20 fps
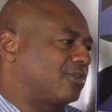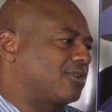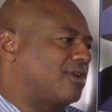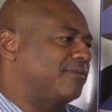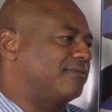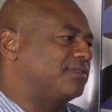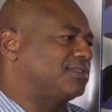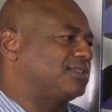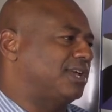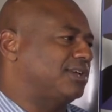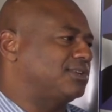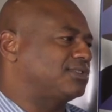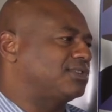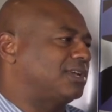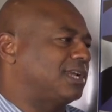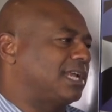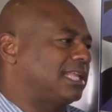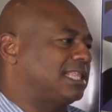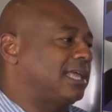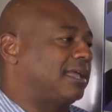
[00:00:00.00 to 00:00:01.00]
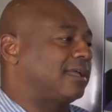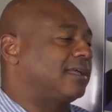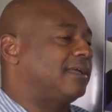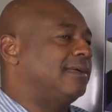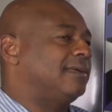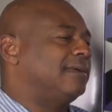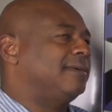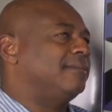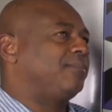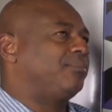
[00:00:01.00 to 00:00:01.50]
a conversation, and I think,
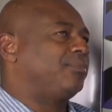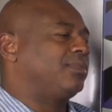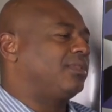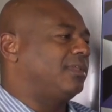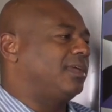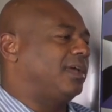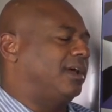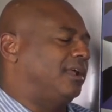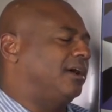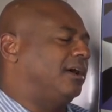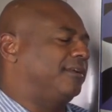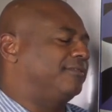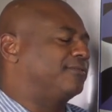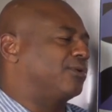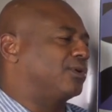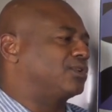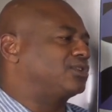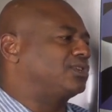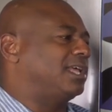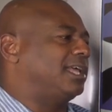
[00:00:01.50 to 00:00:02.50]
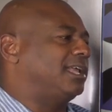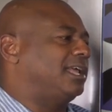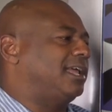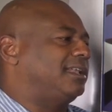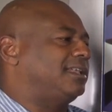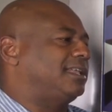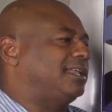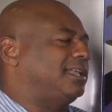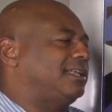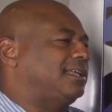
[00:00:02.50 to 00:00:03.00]
unfortunately,
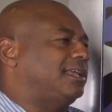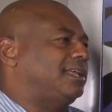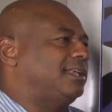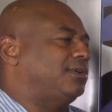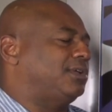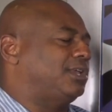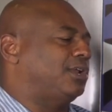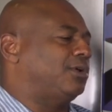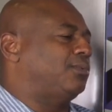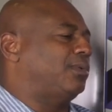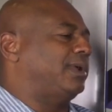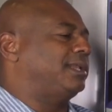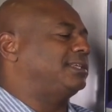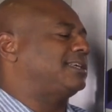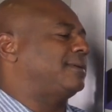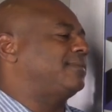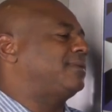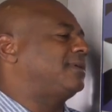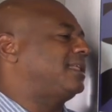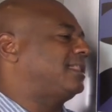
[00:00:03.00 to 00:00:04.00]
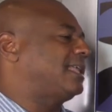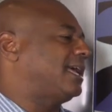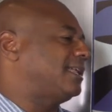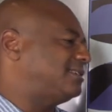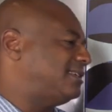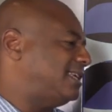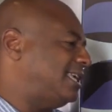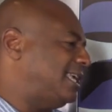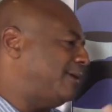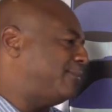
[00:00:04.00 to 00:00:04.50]
when something like
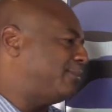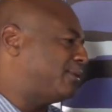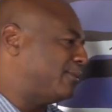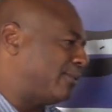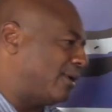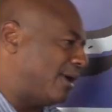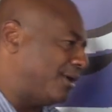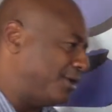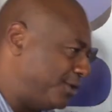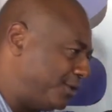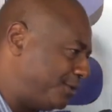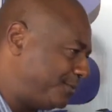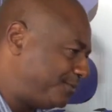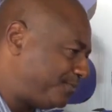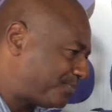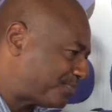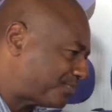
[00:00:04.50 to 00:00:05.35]
that's heaped upon you,